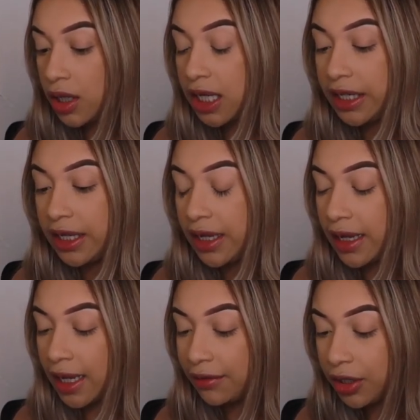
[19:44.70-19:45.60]
I
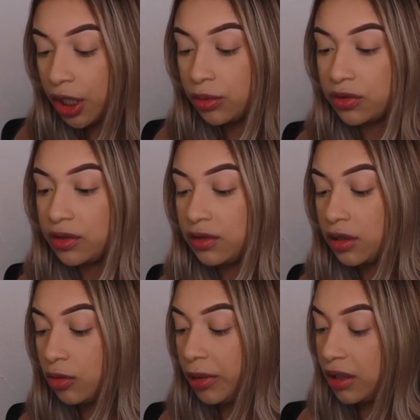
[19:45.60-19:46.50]
haven't used this
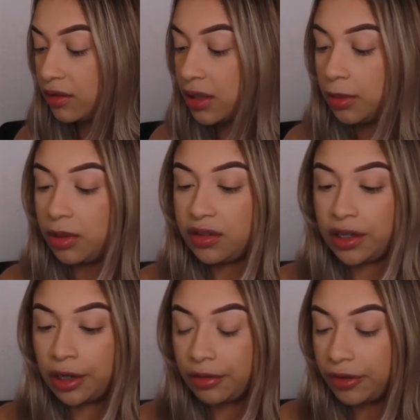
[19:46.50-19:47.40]
though because I'm
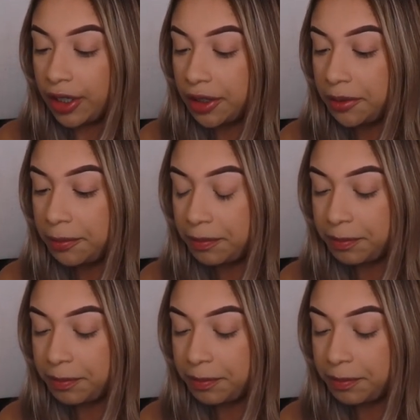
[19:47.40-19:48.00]
terrified.